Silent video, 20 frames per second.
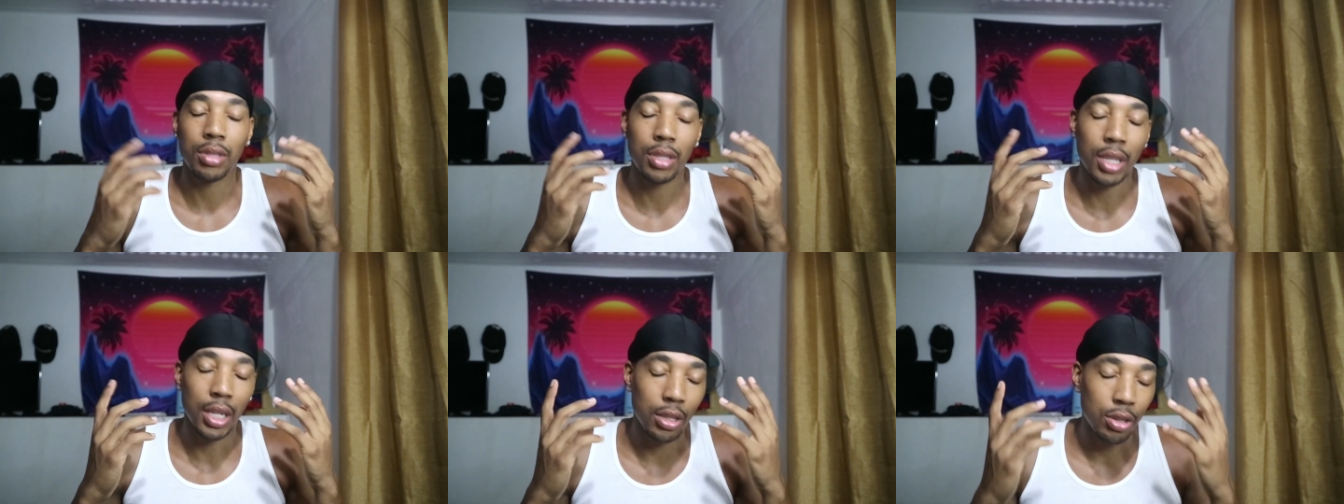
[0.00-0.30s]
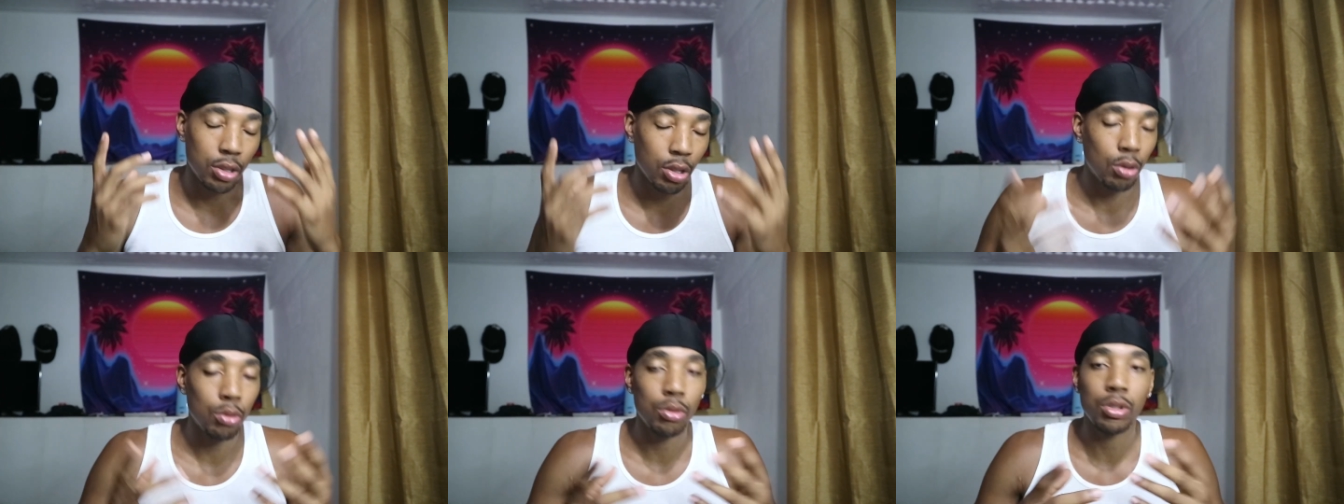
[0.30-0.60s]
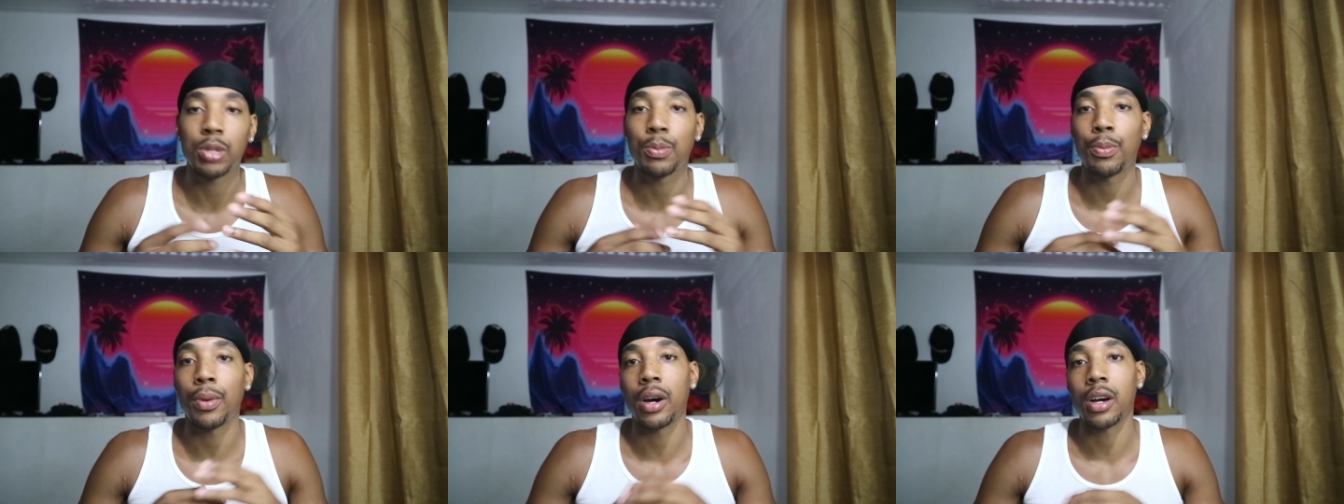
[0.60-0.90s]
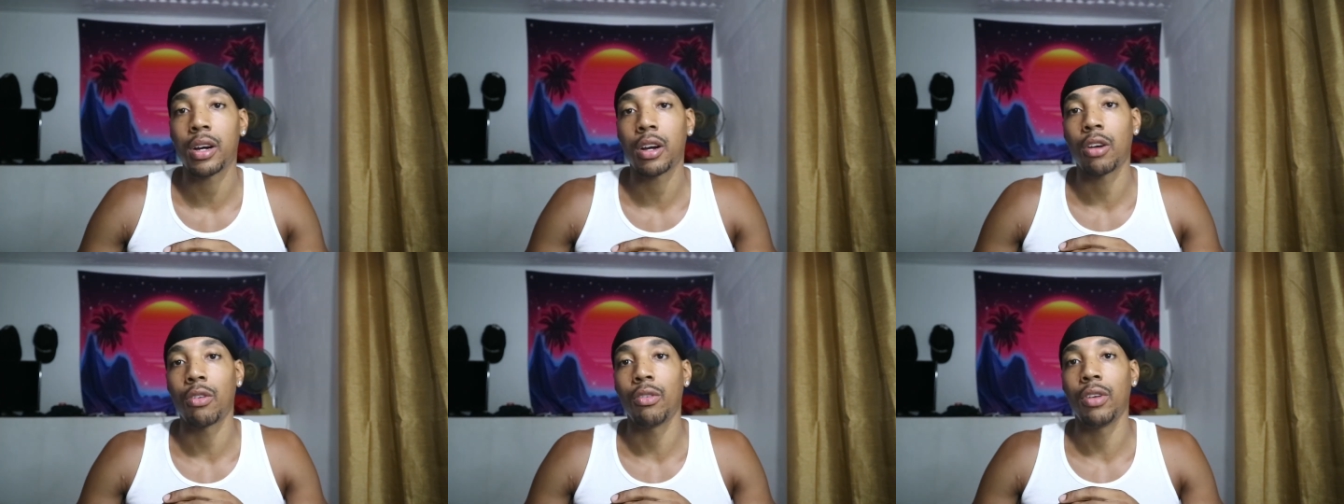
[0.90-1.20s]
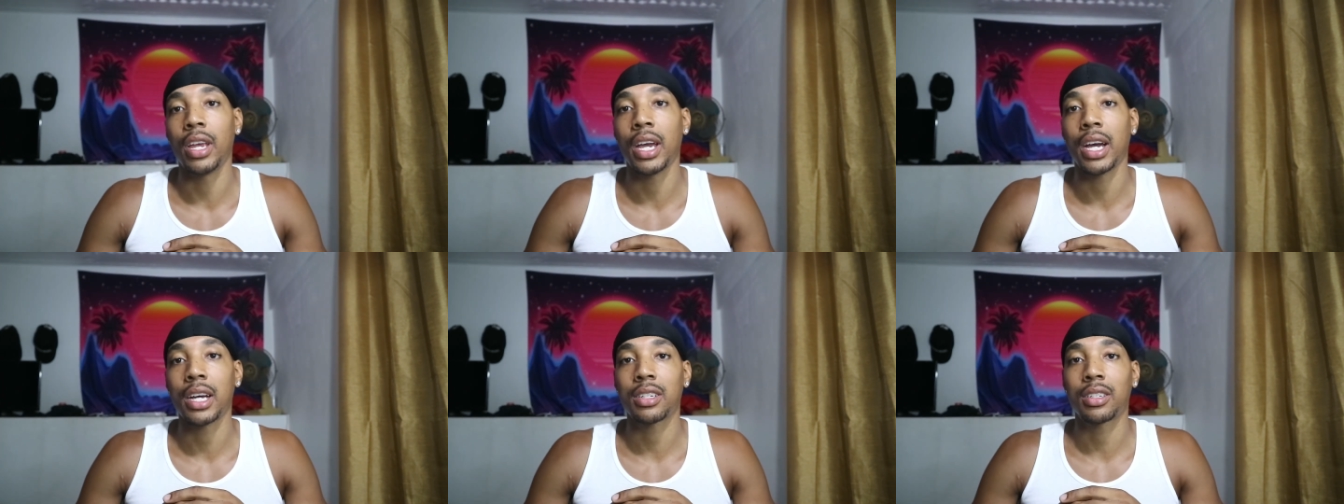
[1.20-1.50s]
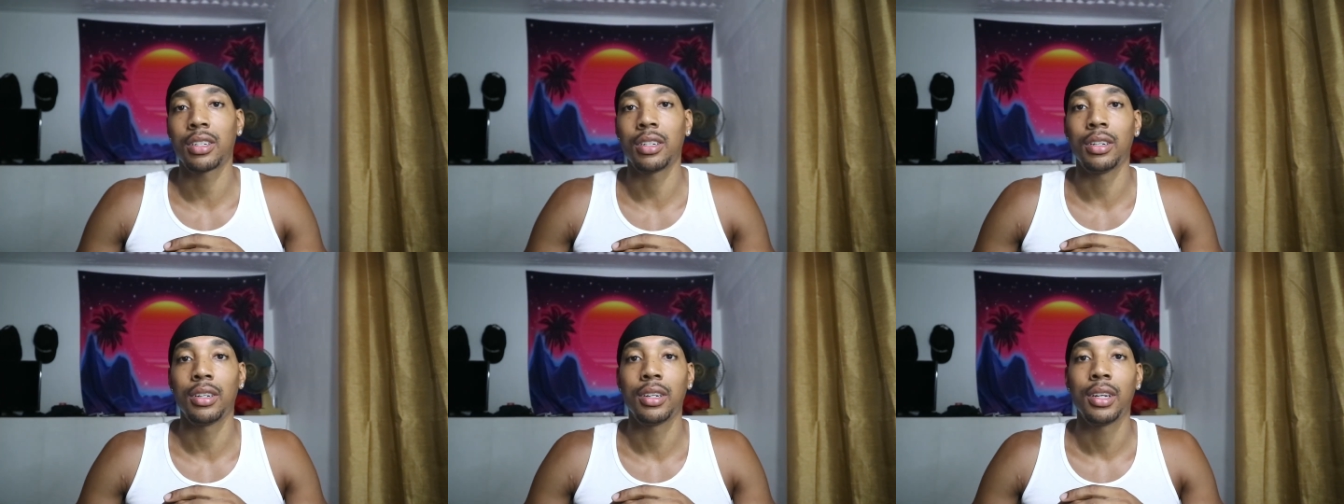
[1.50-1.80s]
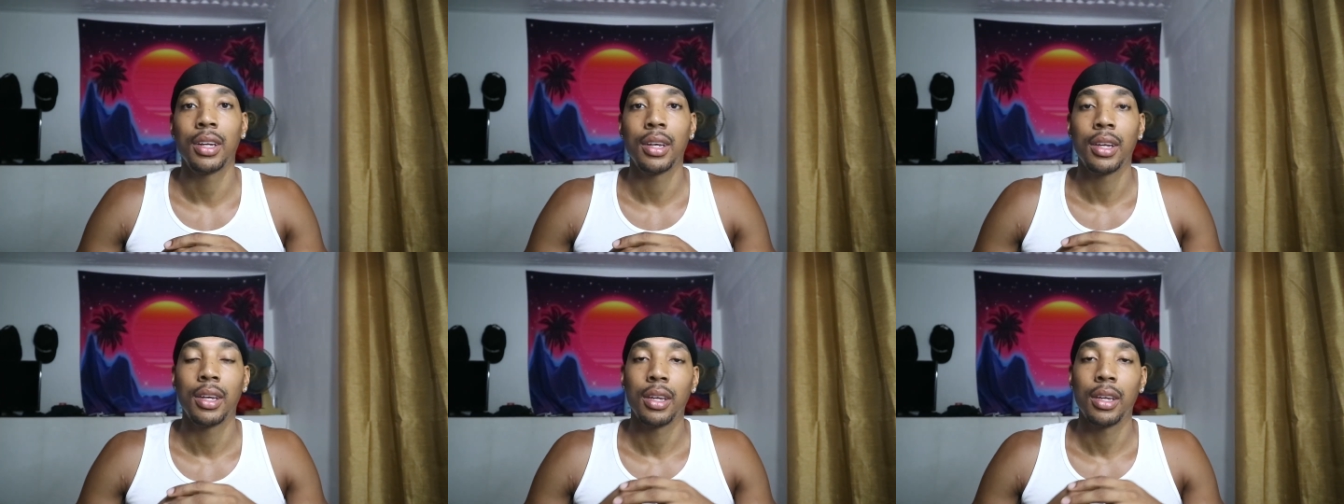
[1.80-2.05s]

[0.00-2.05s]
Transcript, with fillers: they don't spark a reaction,